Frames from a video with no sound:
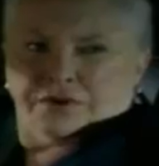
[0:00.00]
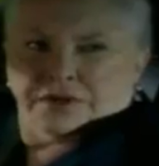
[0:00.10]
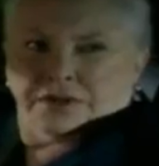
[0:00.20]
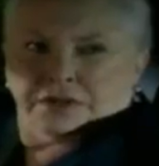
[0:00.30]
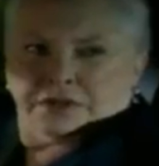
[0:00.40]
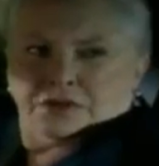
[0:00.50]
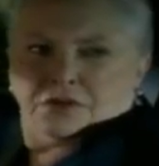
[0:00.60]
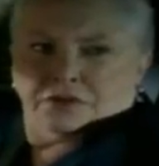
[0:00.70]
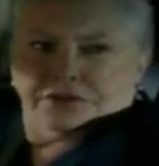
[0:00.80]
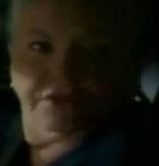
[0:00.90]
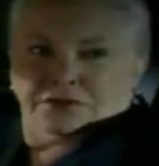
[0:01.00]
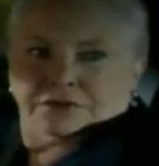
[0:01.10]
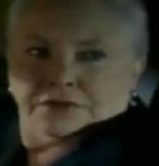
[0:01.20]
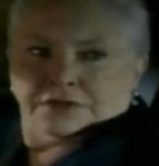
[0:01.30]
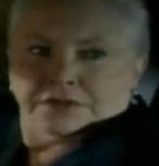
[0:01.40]
you've already uh, called the
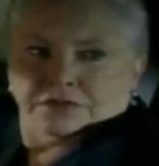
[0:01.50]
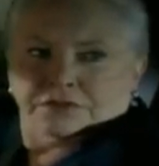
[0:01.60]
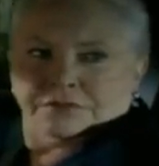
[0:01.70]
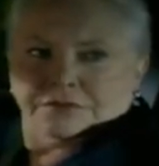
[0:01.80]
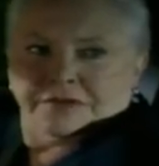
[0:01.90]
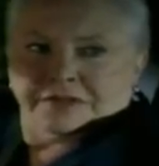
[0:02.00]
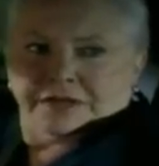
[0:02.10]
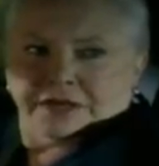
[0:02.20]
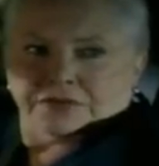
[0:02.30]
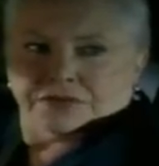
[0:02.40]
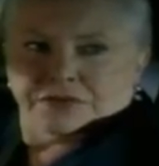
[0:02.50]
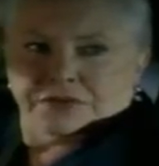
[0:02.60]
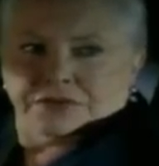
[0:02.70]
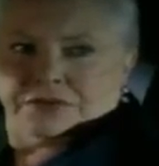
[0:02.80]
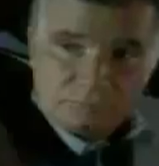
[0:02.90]
children and told them to be at the house?